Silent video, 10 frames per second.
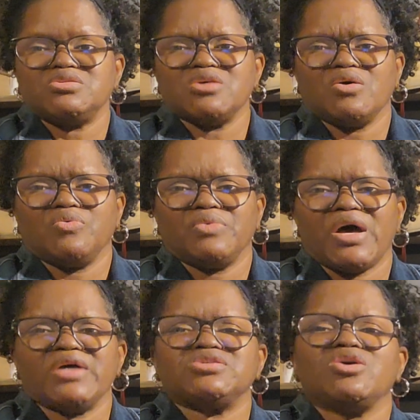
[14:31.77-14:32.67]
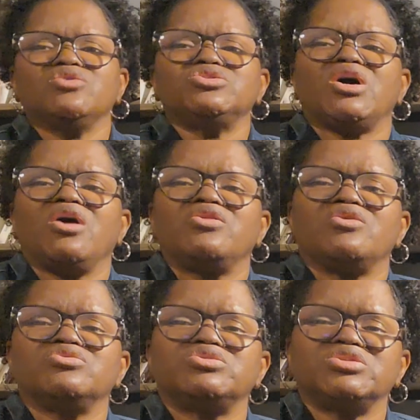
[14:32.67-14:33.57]
So I told
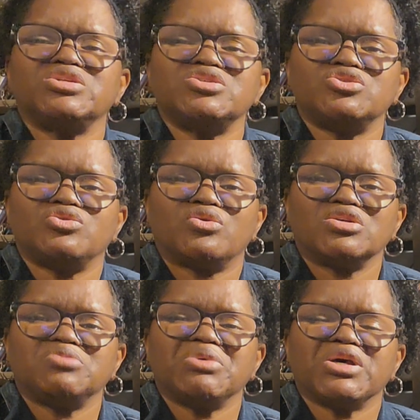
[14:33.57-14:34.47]
y'all these stories